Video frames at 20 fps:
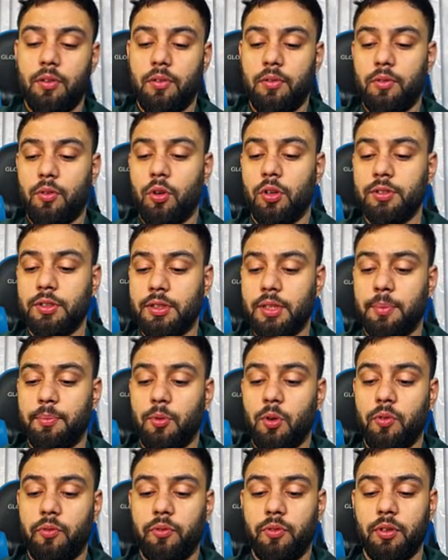concept
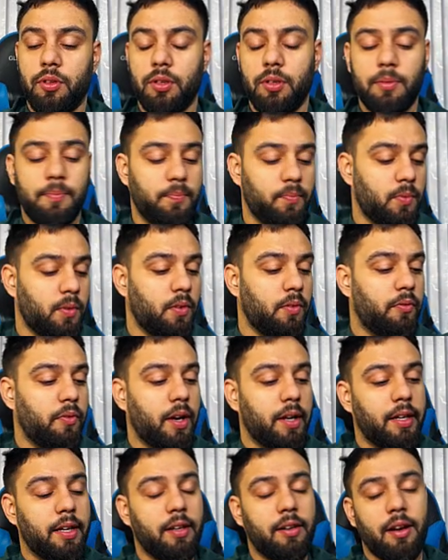of
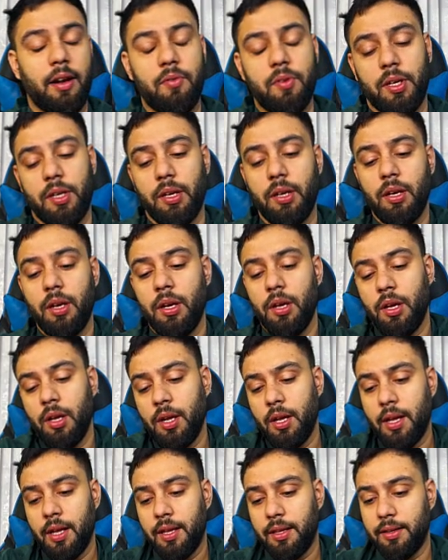finding gravity.
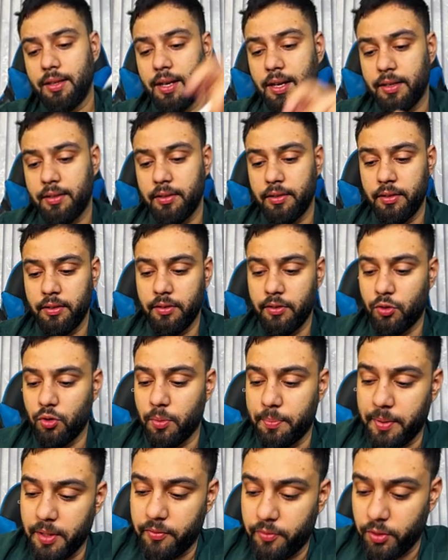That is the
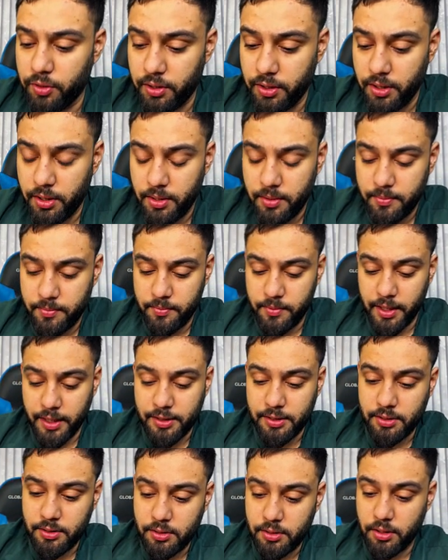topic for the
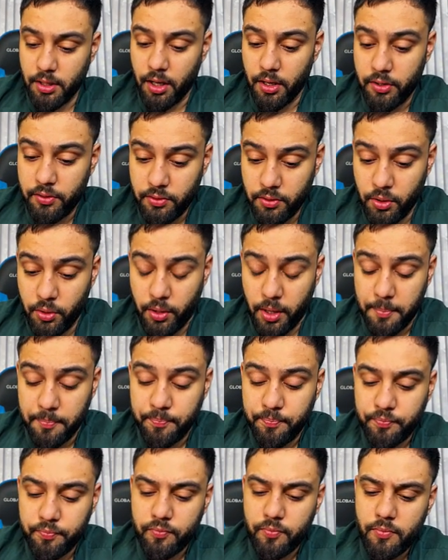next class. Okay.
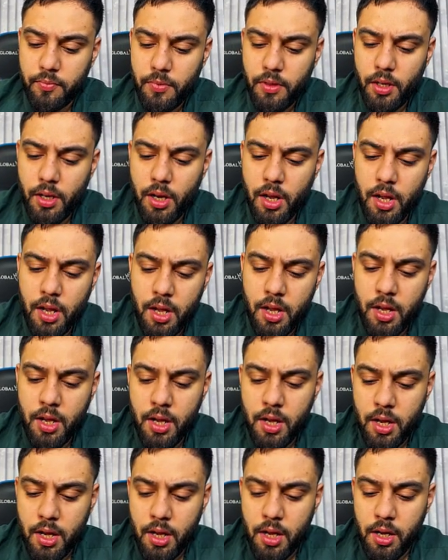
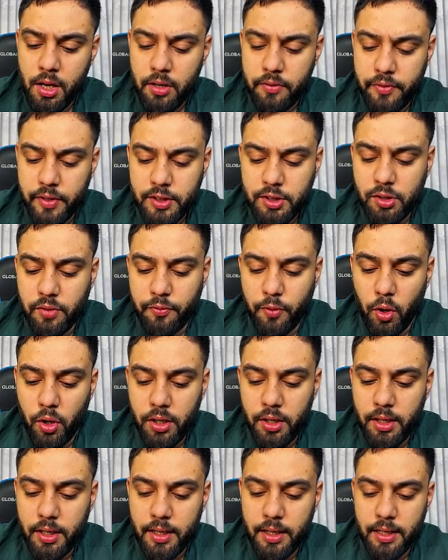First of
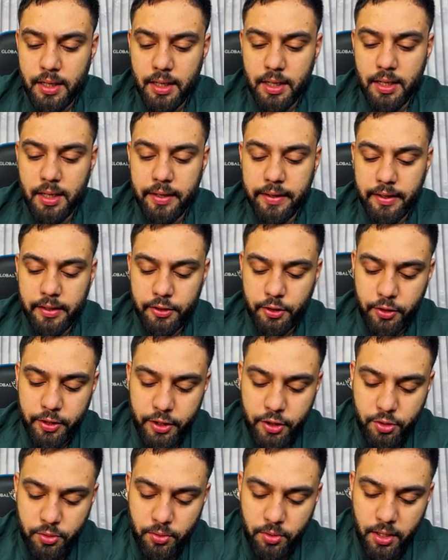all, you need
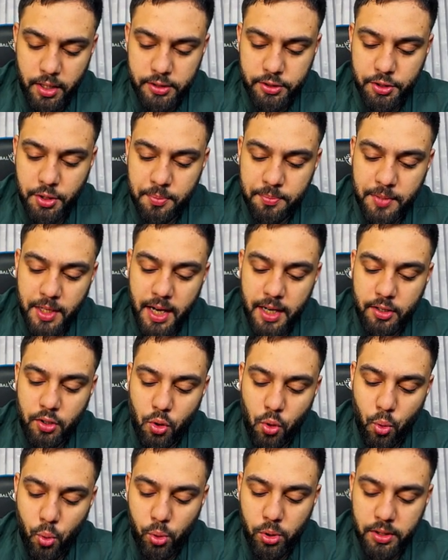to assume that
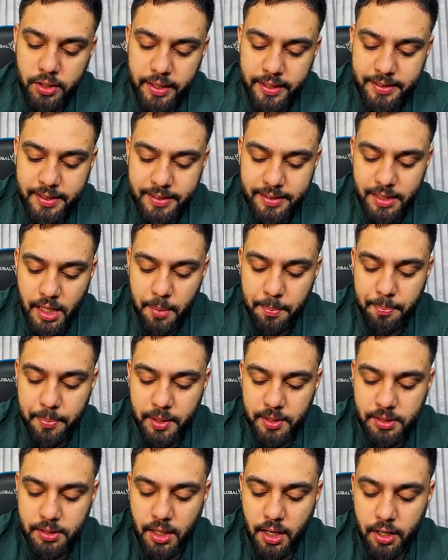all these
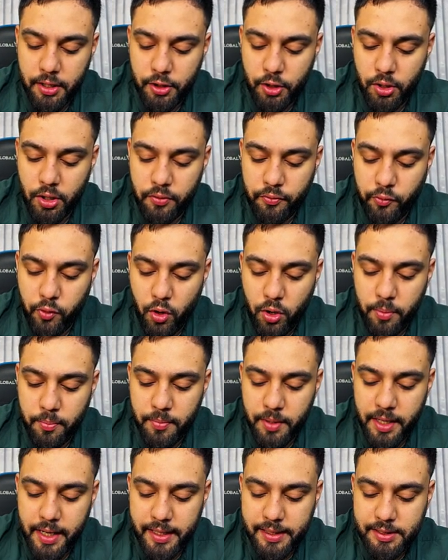examples are
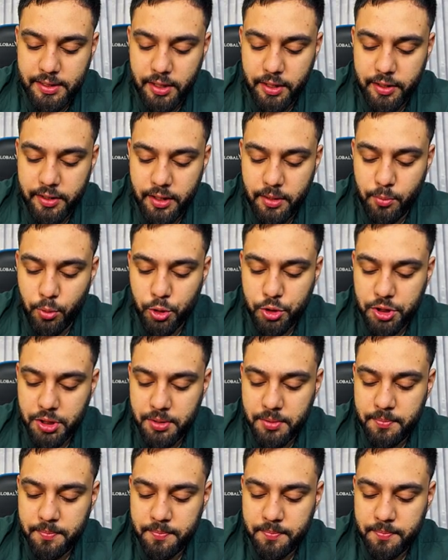uniformly accelerated motion.